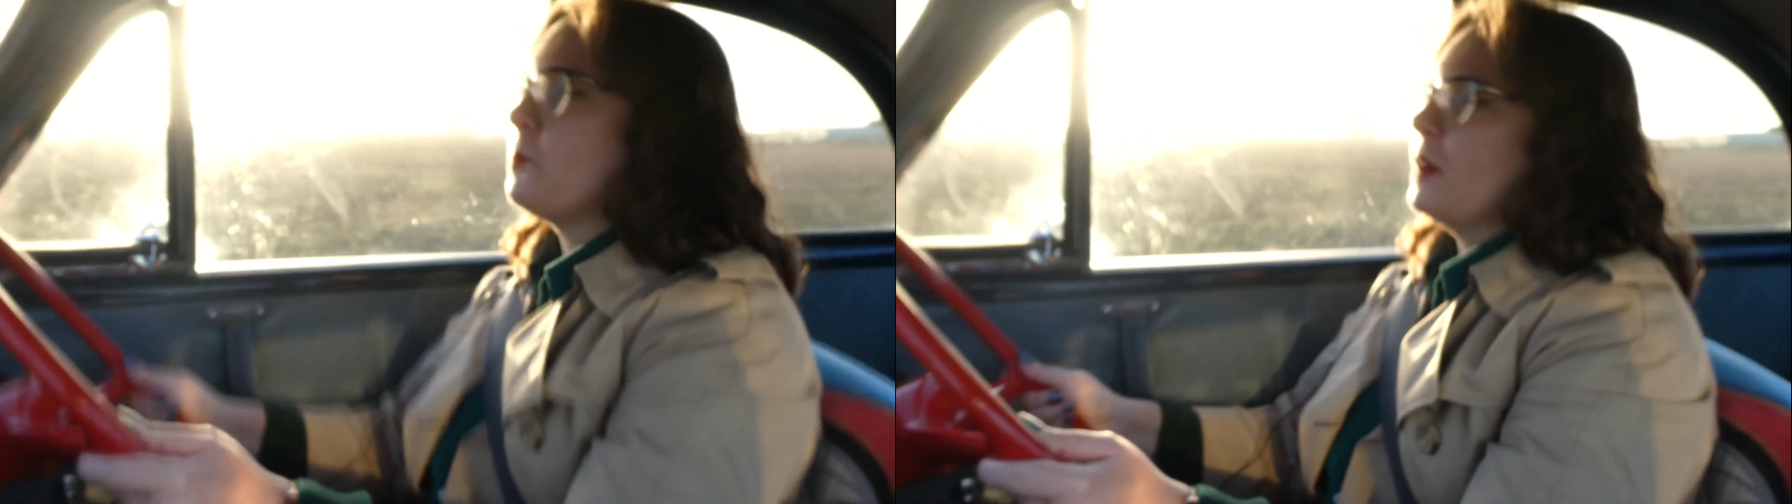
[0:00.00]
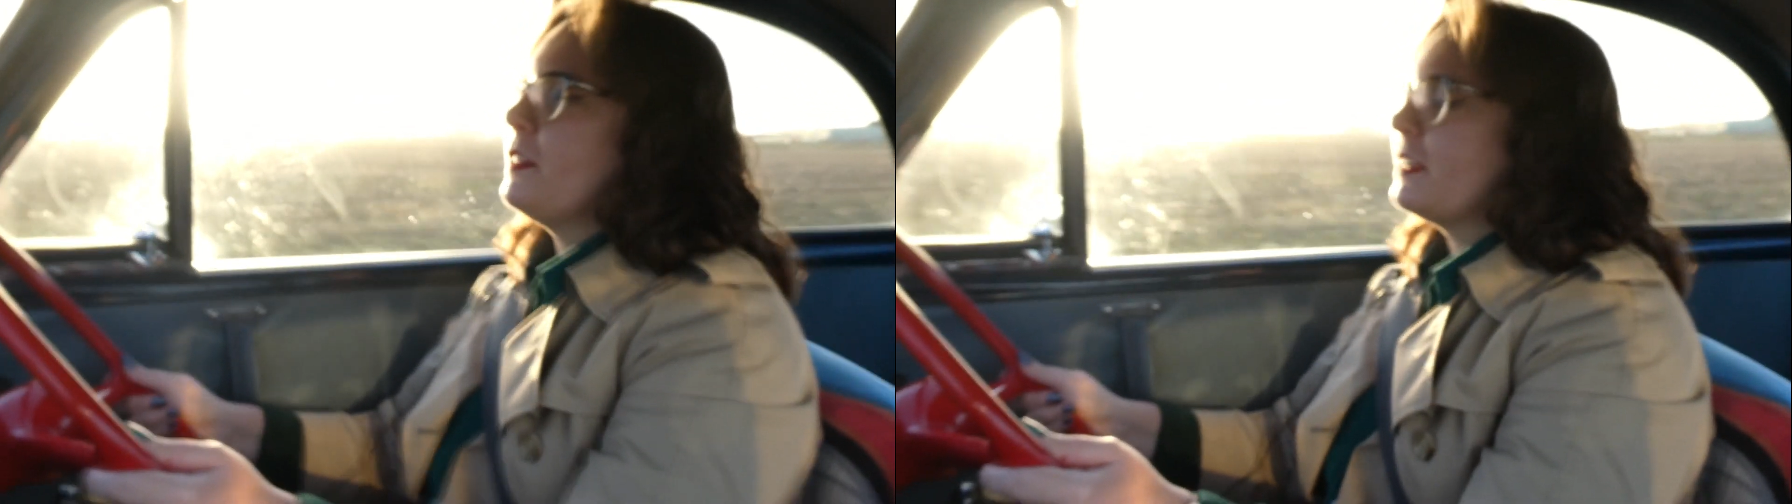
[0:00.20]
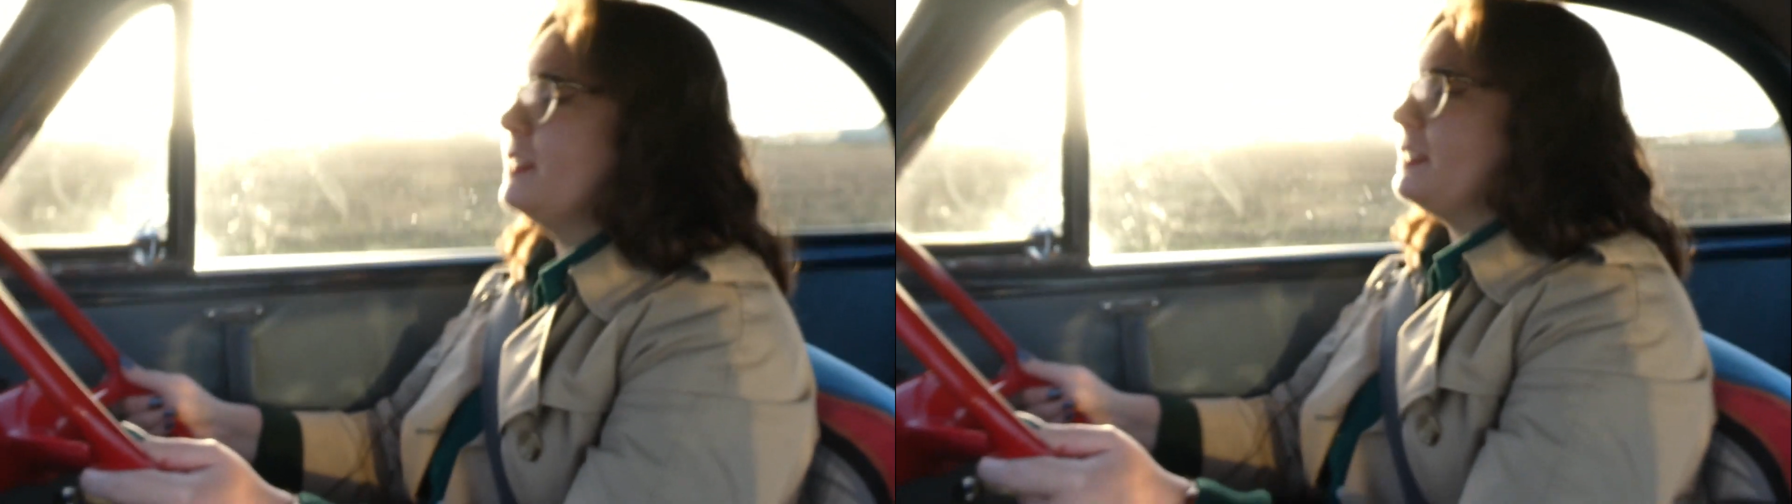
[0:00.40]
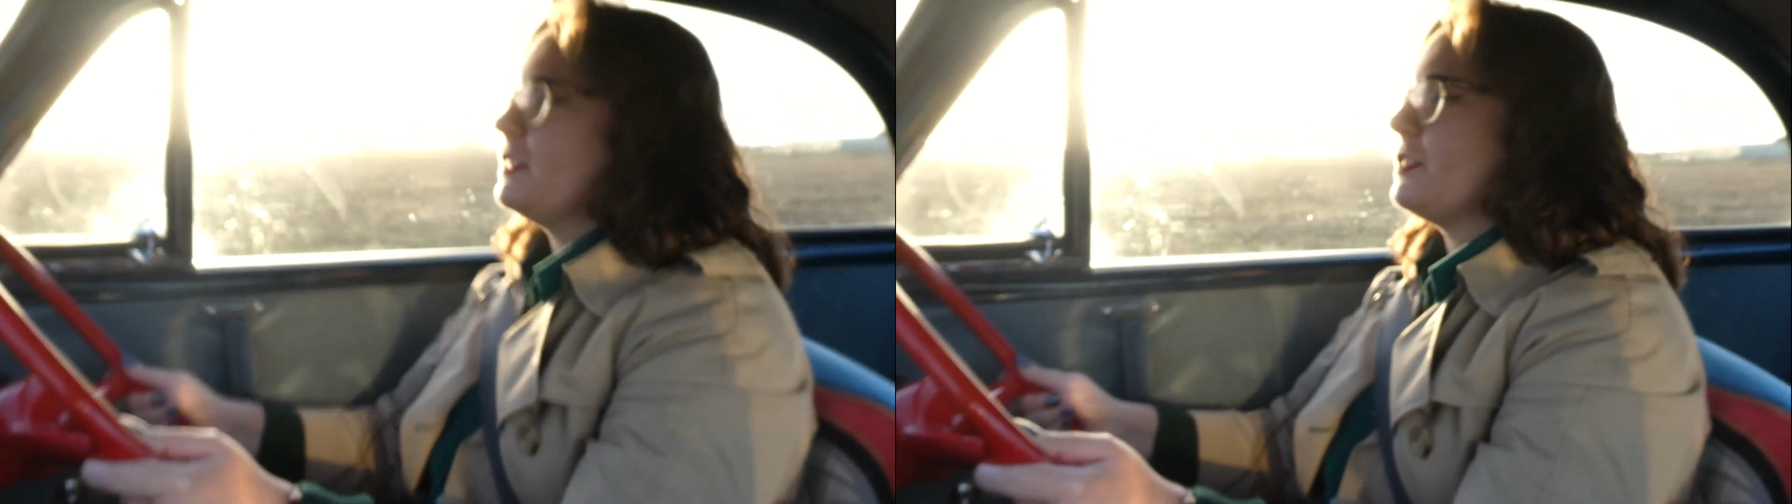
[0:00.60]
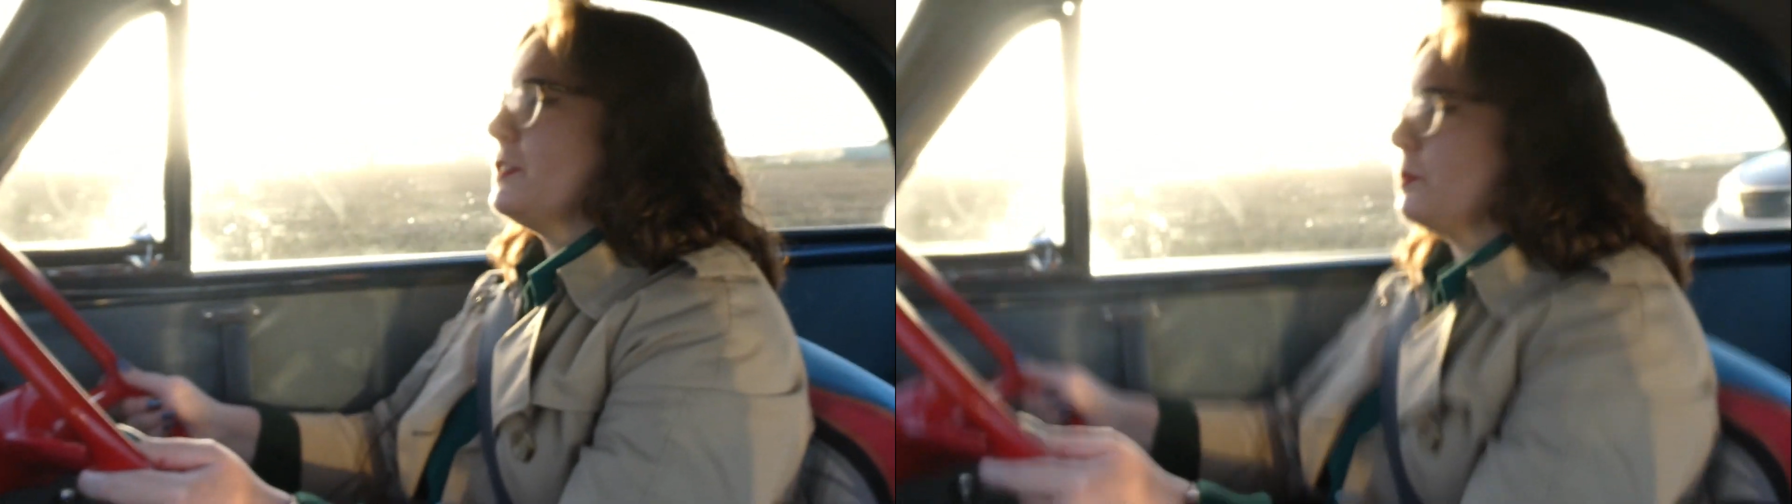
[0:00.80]
weather
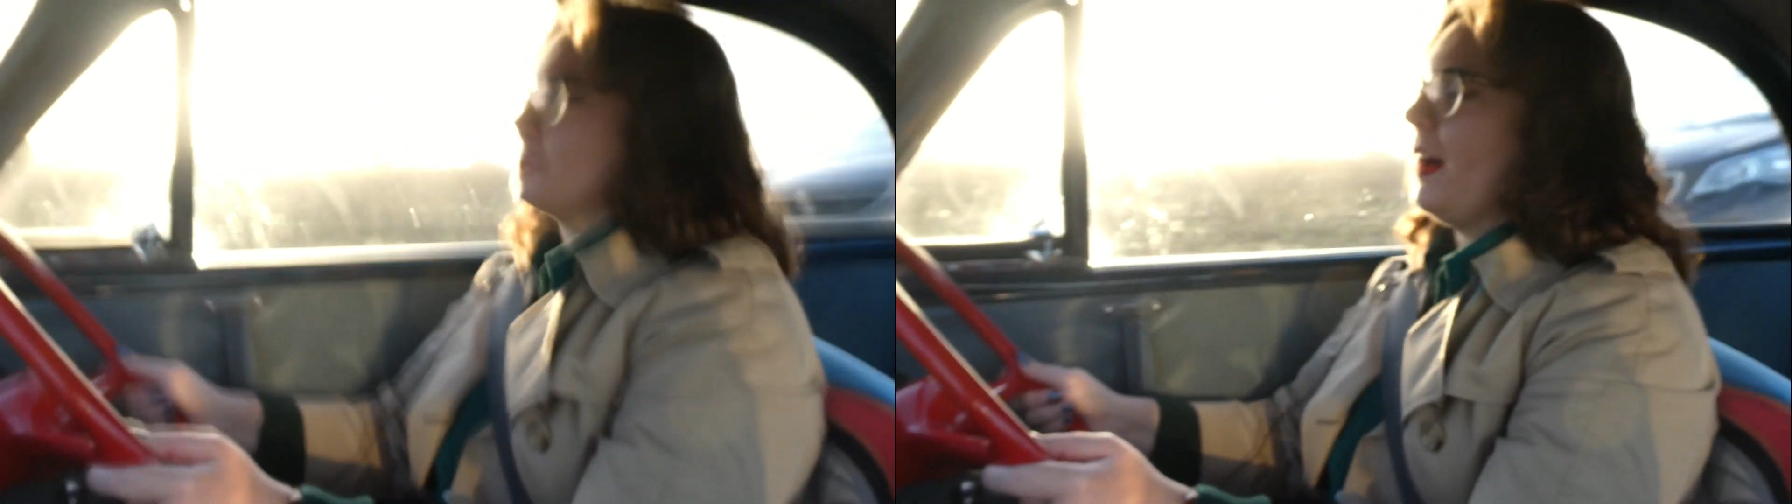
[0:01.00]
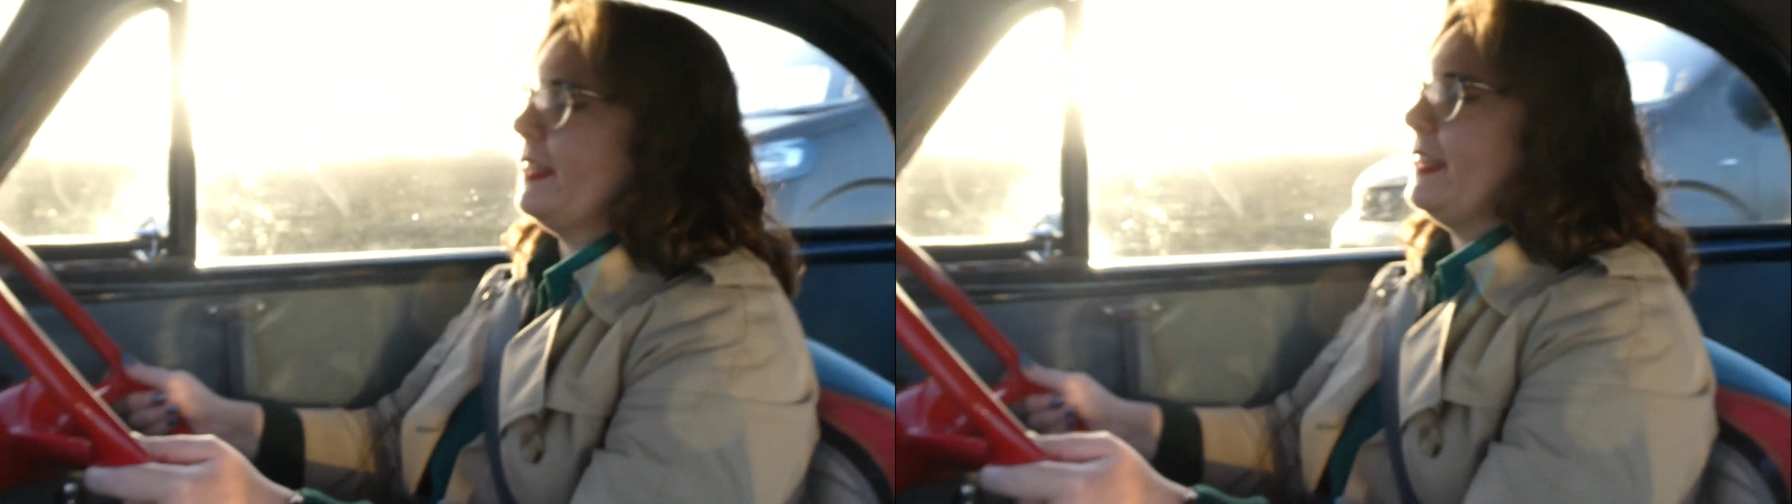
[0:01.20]
conditions we've had